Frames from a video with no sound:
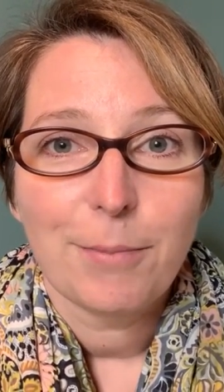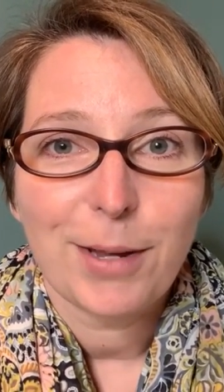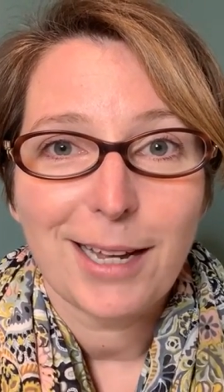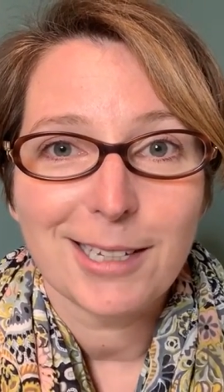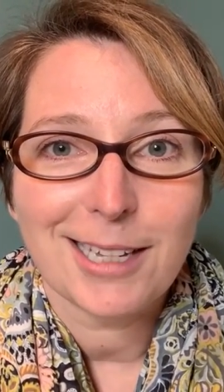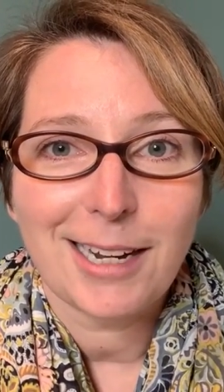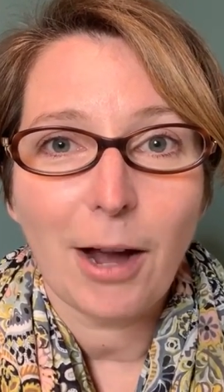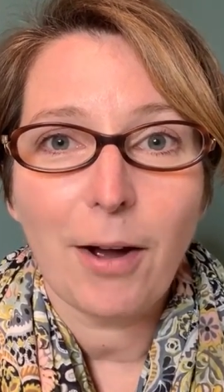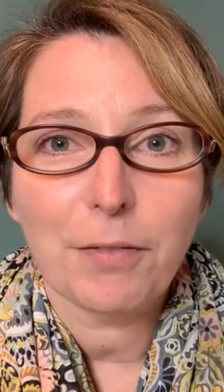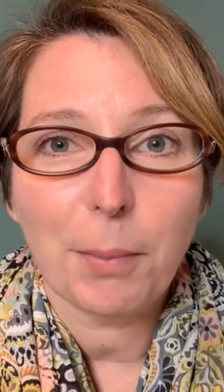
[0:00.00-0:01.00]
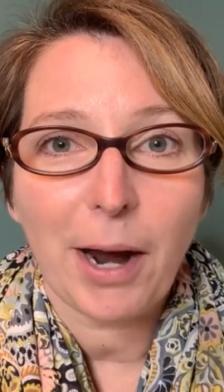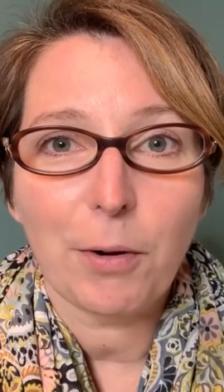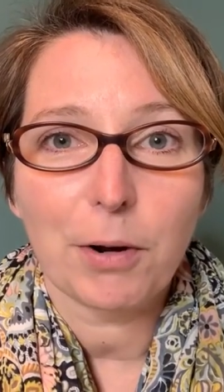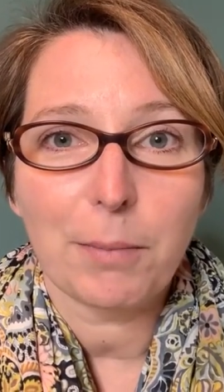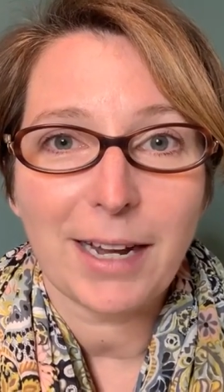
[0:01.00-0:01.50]
because they now have the
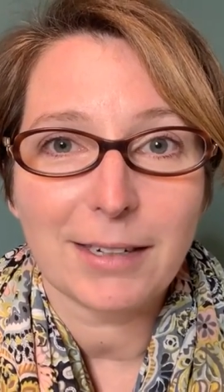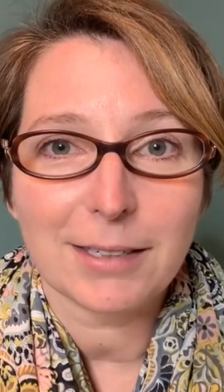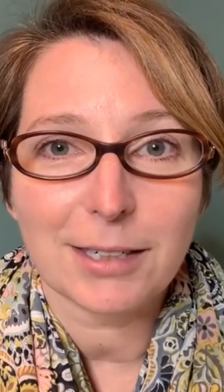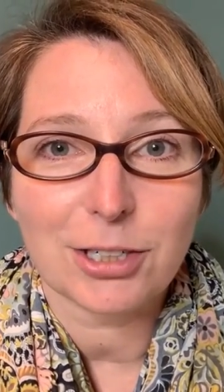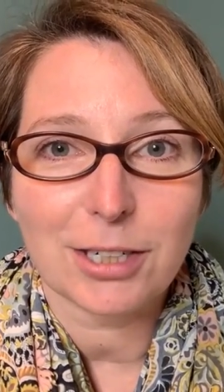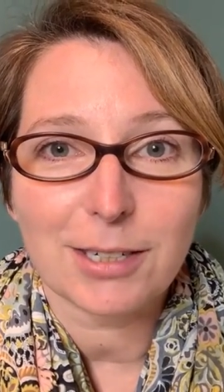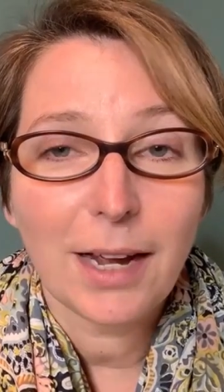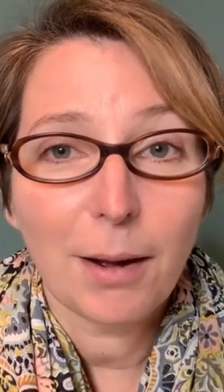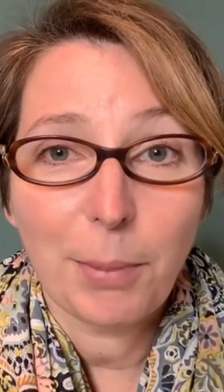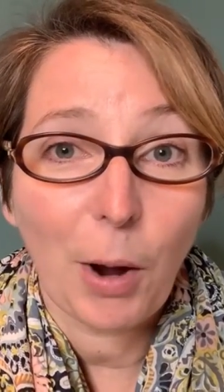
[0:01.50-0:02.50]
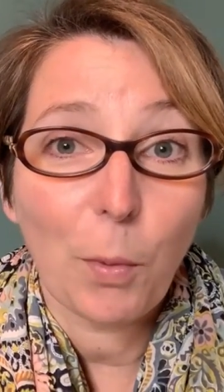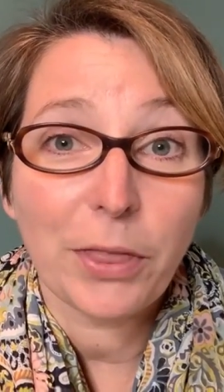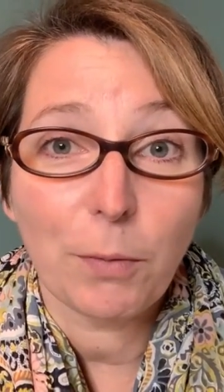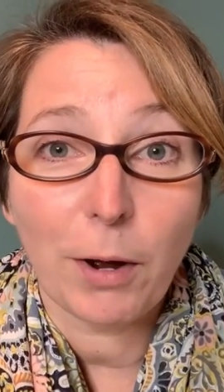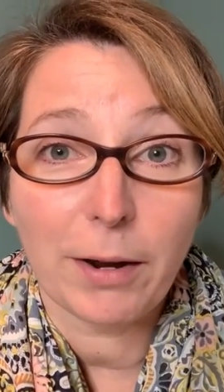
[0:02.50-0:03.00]
power to make decisions about
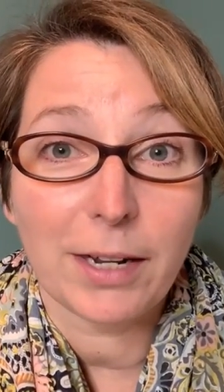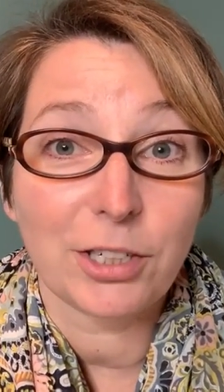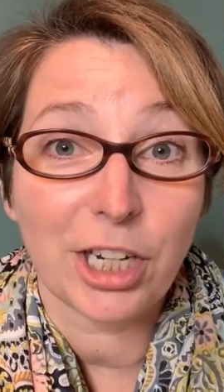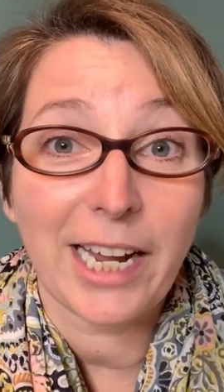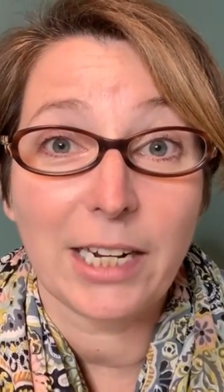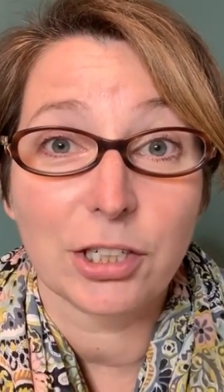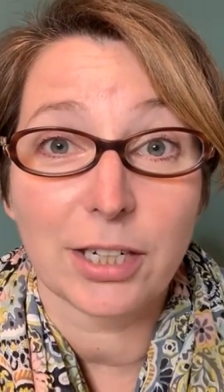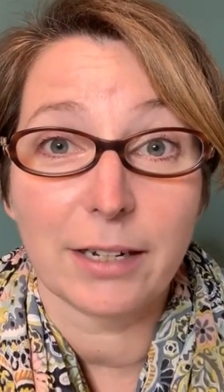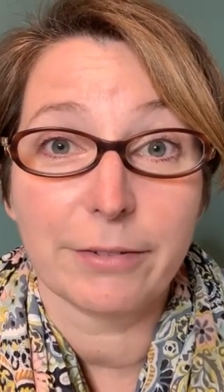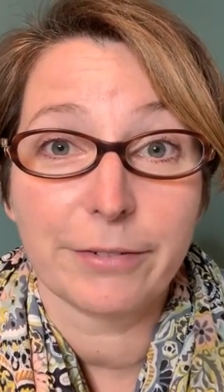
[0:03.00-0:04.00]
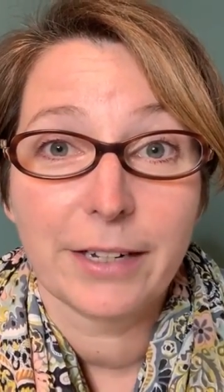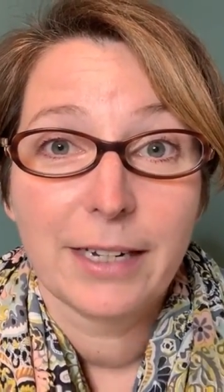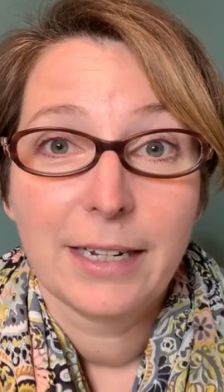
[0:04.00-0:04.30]
what they want to change if